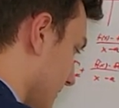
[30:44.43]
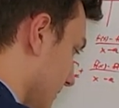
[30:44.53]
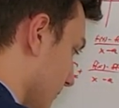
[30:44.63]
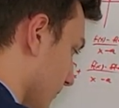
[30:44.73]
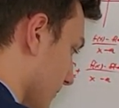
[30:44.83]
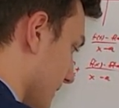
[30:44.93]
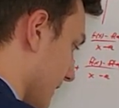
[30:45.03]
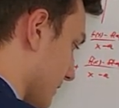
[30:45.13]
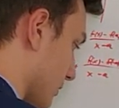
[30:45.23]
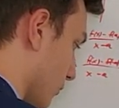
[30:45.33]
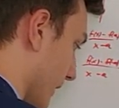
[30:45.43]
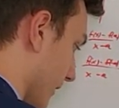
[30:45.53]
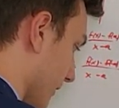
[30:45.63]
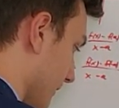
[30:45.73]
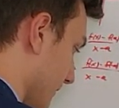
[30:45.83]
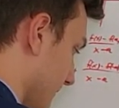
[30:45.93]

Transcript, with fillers: equals x squared,